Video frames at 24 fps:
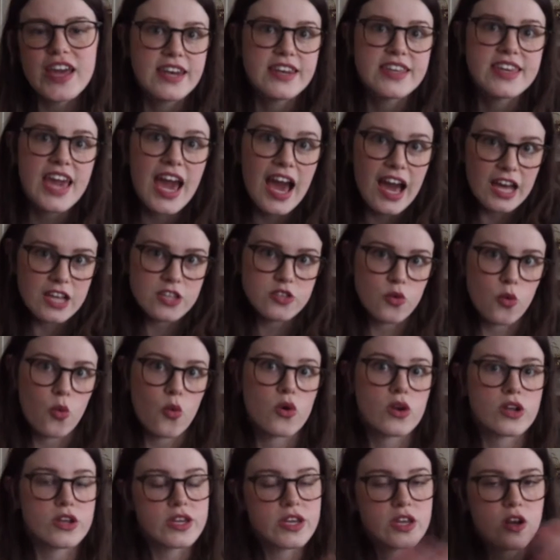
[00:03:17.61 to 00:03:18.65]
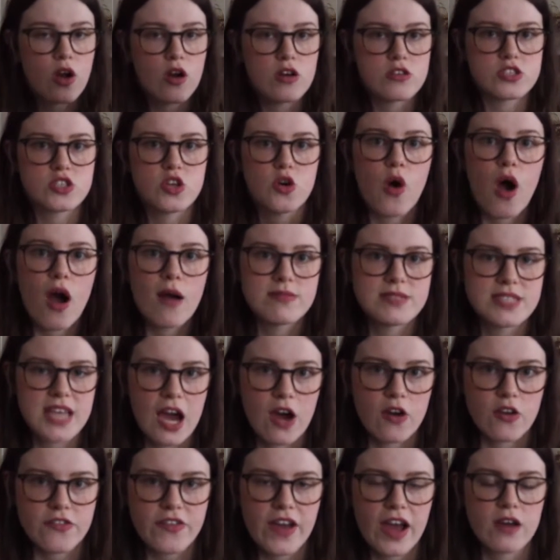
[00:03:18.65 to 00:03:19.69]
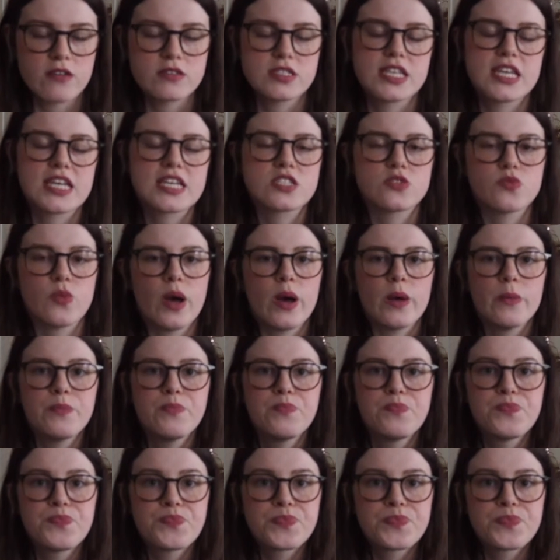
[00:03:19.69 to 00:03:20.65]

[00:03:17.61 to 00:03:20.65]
And yeah, or you can also opt out of housing as well.